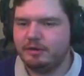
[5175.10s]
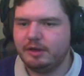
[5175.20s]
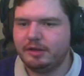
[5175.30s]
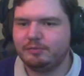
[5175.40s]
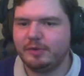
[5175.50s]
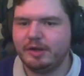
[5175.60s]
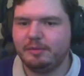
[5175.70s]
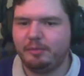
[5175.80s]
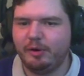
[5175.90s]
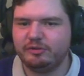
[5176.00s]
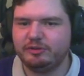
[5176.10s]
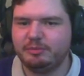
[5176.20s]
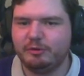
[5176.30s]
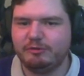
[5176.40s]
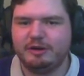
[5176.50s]
if we're passing the
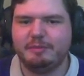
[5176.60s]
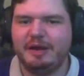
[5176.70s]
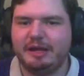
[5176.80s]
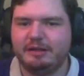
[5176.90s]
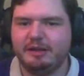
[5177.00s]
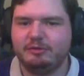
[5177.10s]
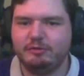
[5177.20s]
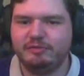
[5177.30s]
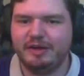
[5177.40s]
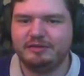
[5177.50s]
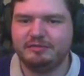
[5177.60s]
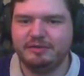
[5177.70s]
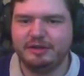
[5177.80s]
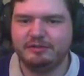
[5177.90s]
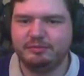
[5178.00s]
ball around the back, yeah, do fancy
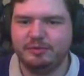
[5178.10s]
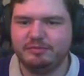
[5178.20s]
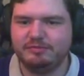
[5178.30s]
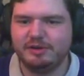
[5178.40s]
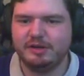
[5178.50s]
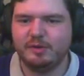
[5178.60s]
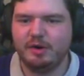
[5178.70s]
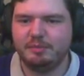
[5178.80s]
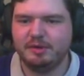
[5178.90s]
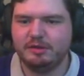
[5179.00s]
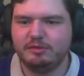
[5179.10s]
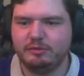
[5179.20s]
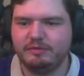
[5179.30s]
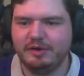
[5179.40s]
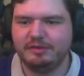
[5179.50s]
flicks. If we're 3-0 up, yeah,
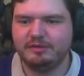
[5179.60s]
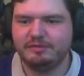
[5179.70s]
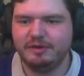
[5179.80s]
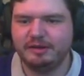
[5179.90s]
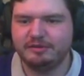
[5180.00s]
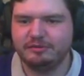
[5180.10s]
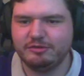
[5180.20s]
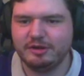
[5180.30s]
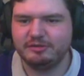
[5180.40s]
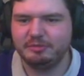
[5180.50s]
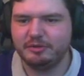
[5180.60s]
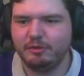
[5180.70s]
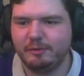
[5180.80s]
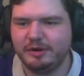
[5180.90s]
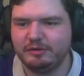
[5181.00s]
do fancy flicks and tricks, but
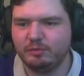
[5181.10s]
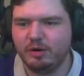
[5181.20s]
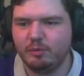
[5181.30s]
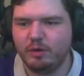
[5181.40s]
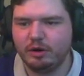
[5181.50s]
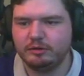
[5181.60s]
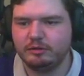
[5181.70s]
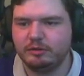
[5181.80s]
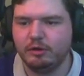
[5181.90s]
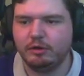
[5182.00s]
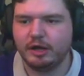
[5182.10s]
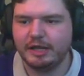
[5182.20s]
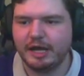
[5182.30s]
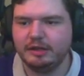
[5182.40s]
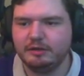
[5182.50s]
not when it's 1-1. Look,
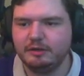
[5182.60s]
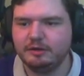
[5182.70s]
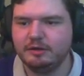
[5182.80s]
again.